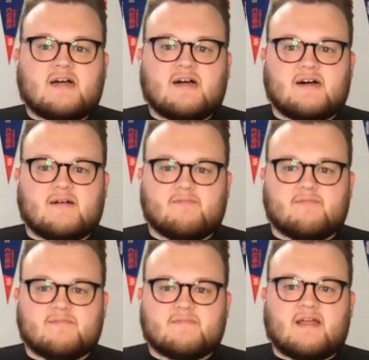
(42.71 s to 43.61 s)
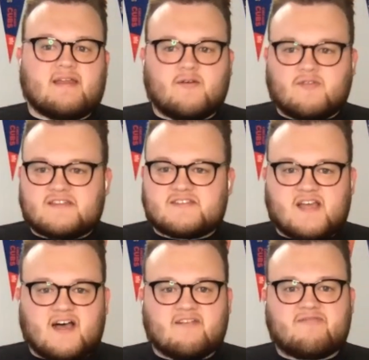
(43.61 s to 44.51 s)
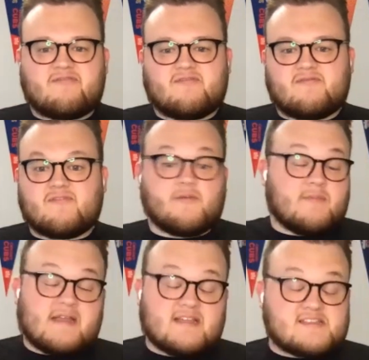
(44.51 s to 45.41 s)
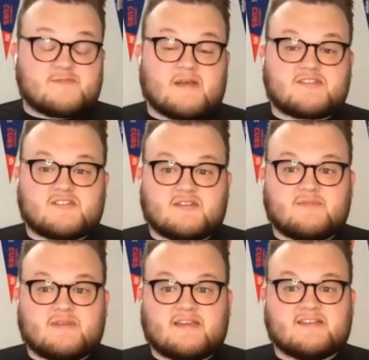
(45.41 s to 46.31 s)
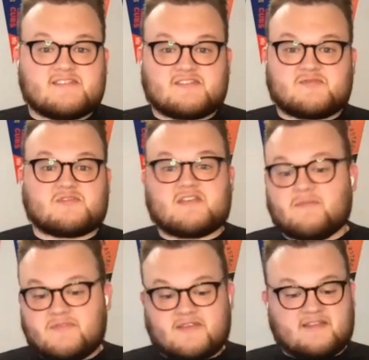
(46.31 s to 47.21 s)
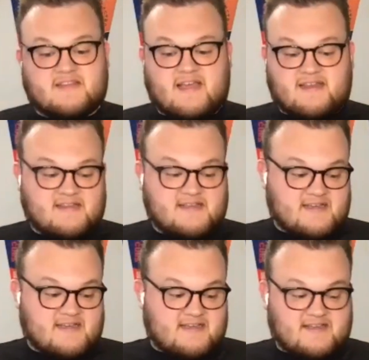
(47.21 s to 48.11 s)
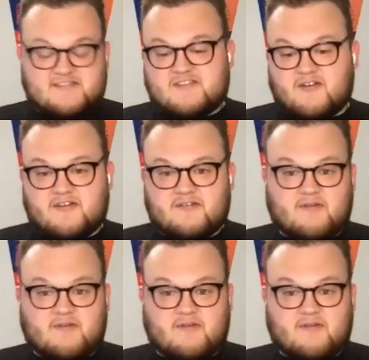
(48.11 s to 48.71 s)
I know that's tough for me, especially because this was something that I started.